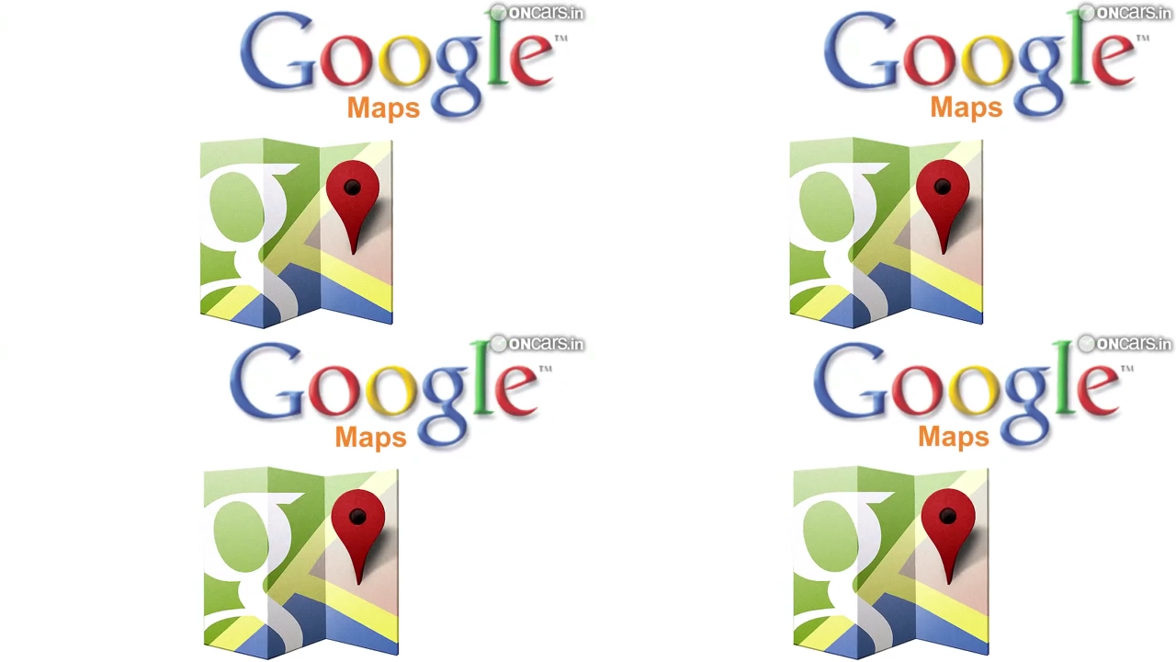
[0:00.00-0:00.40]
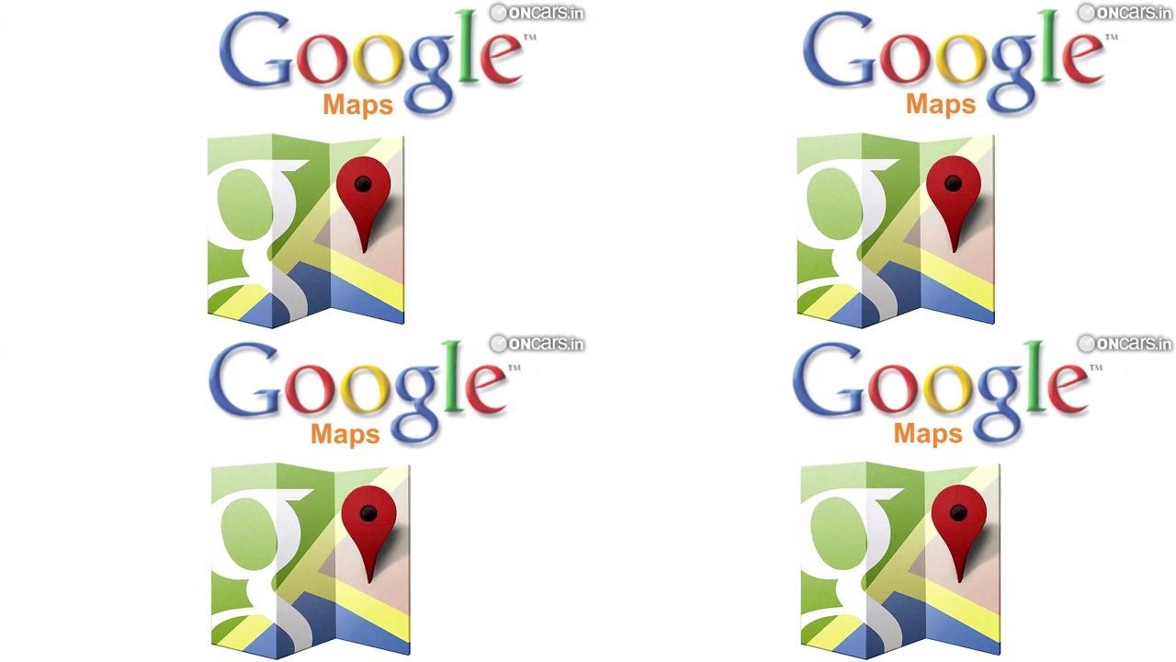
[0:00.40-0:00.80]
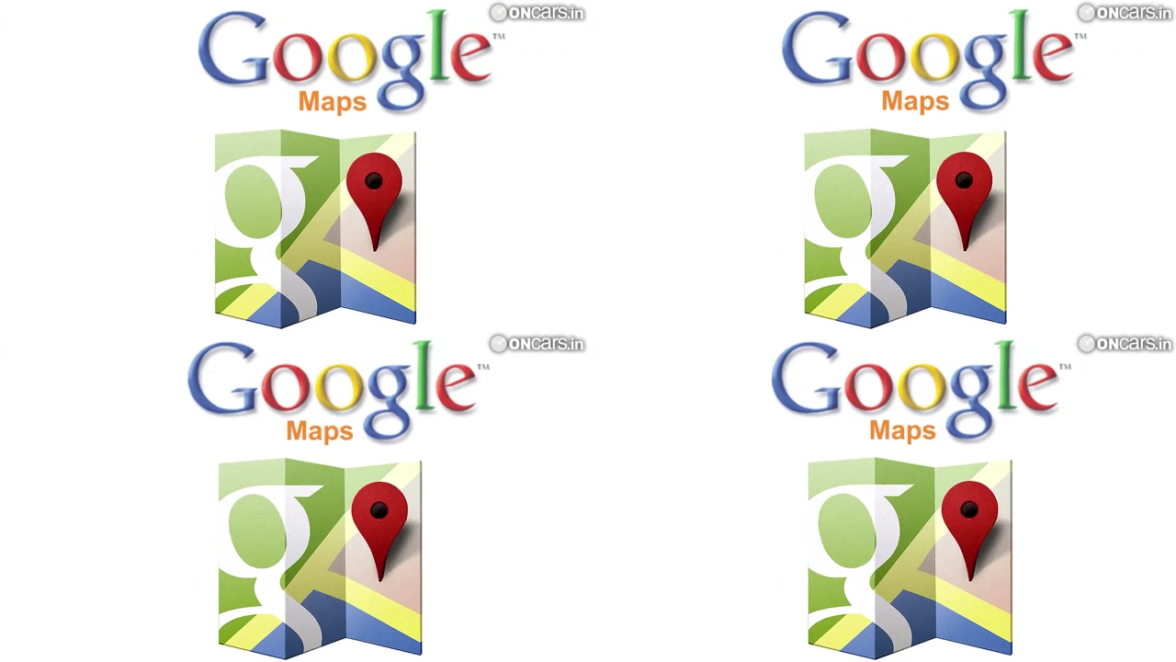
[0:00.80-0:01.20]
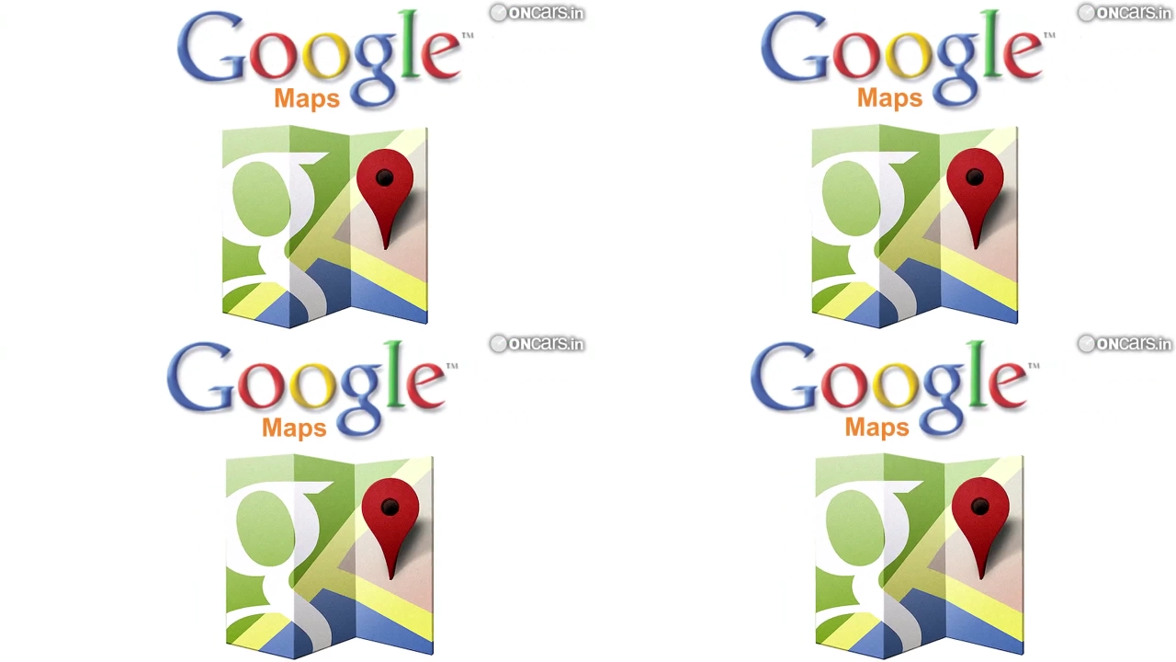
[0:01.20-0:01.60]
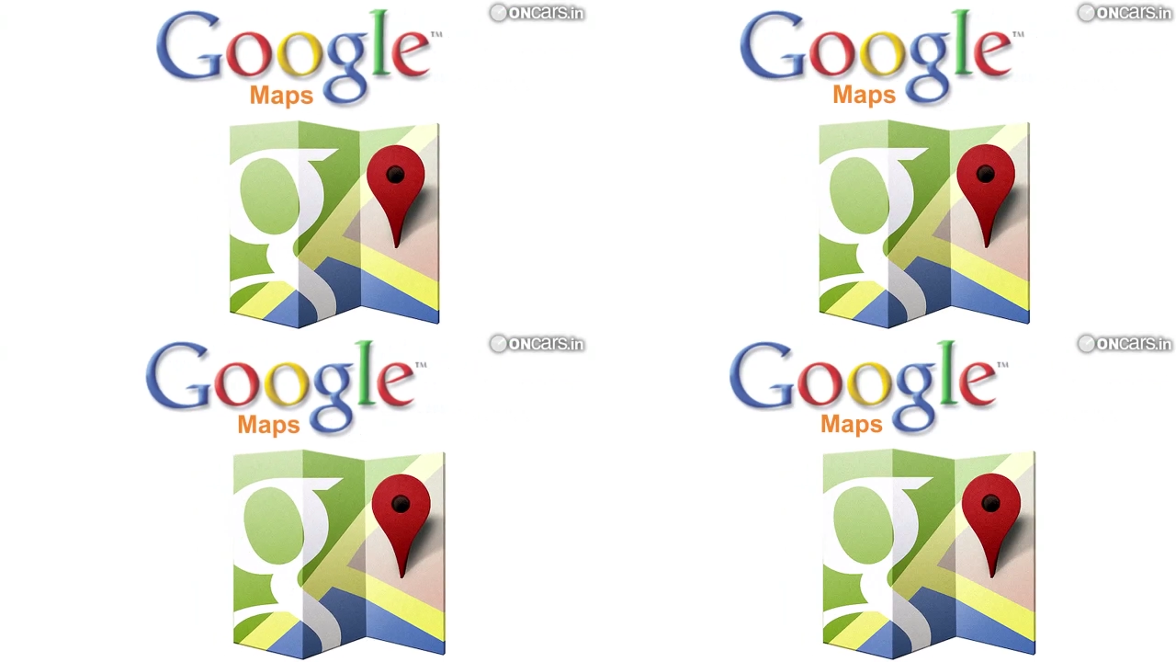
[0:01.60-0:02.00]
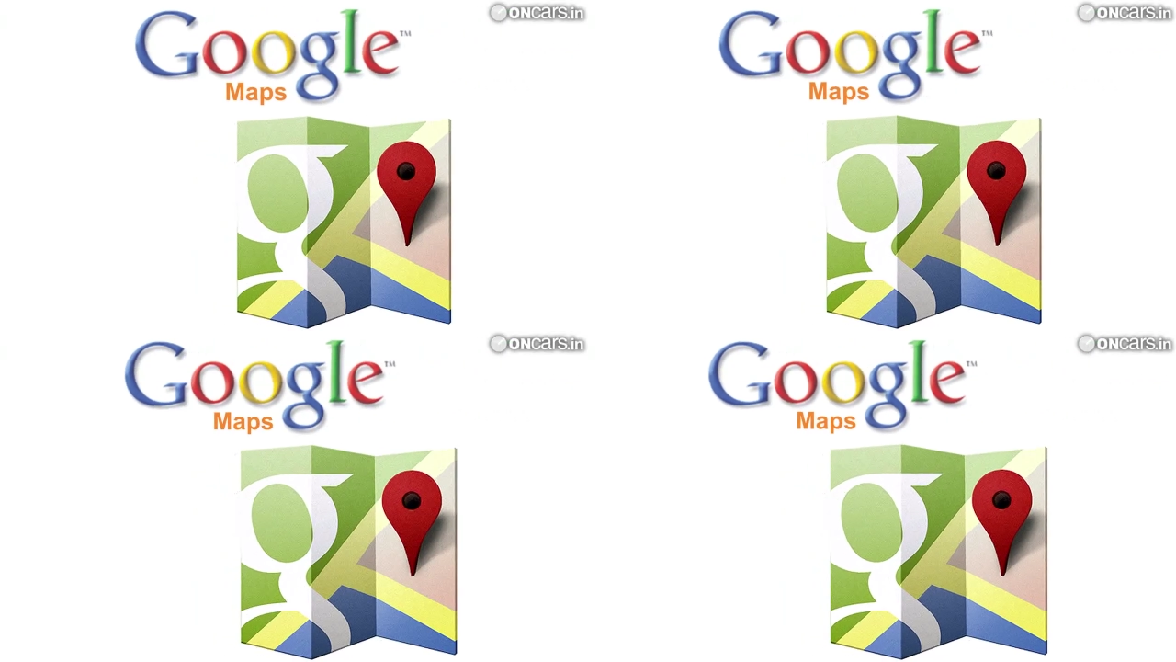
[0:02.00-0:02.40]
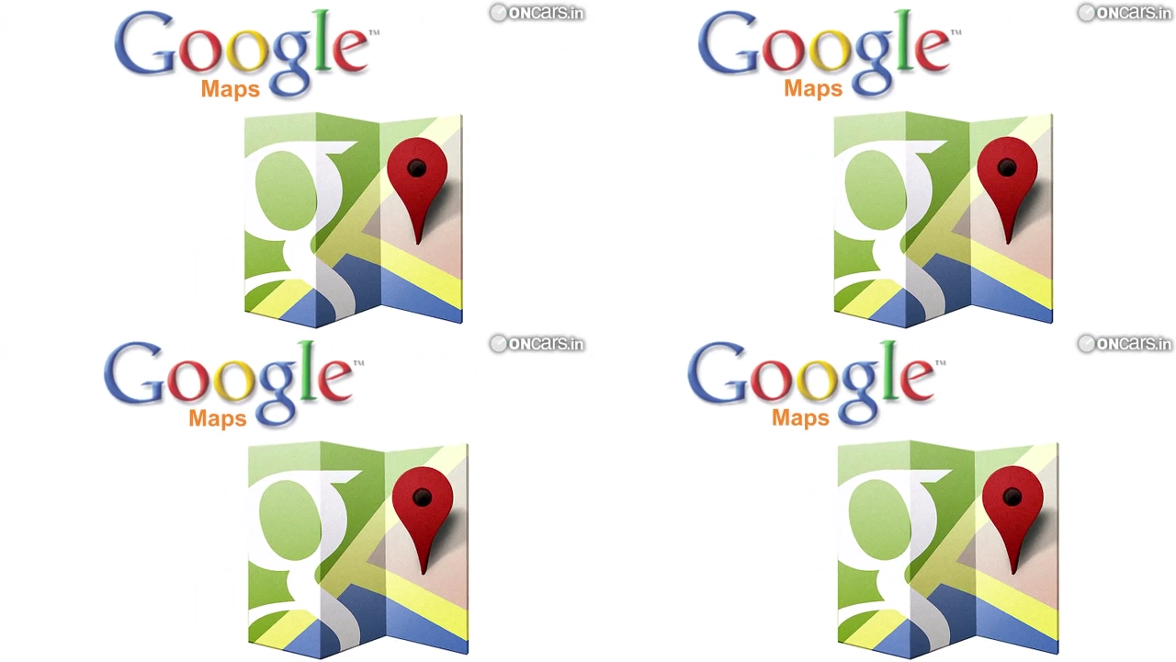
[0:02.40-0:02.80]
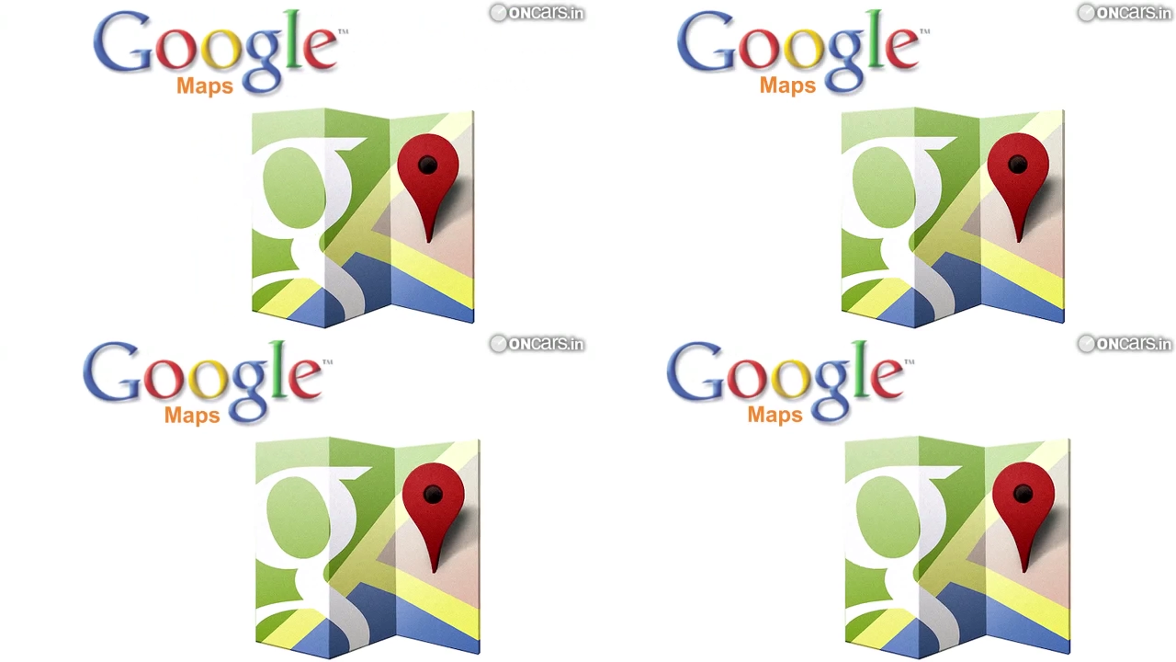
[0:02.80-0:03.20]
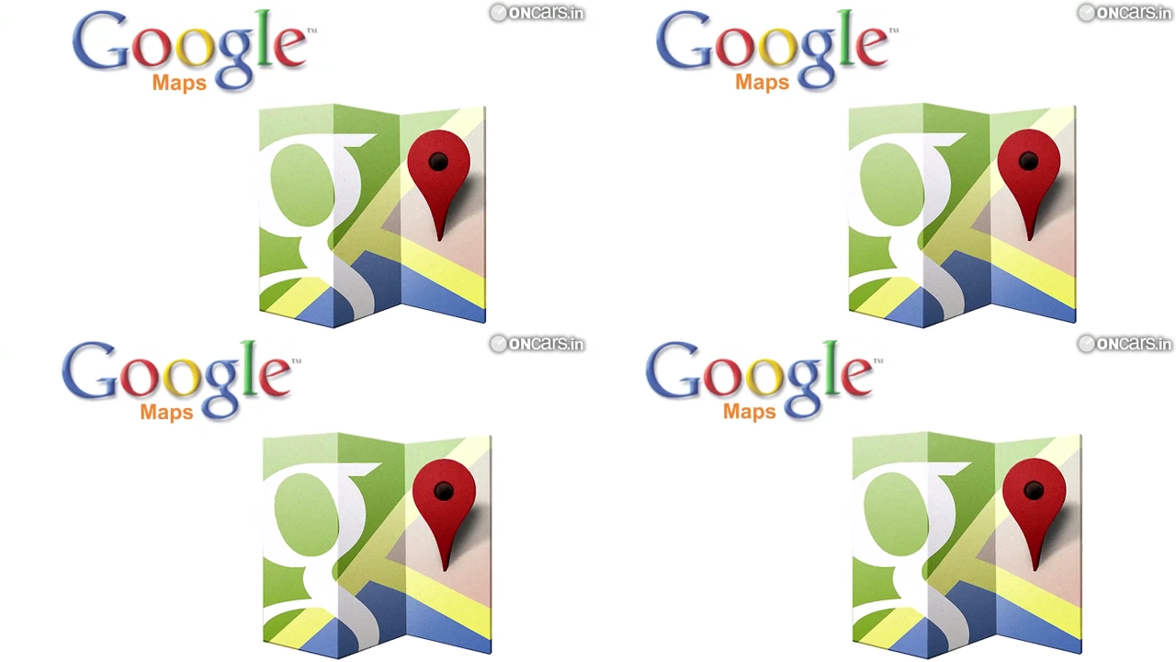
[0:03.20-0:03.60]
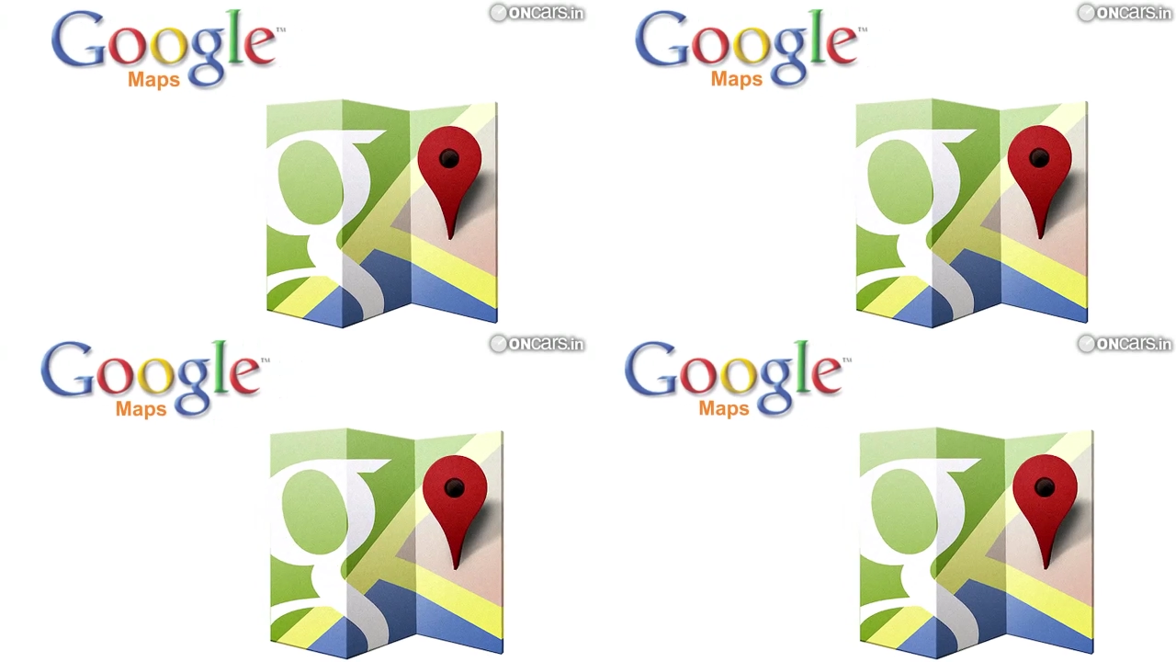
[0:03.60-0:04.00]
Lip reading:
[unreadable: no face in view]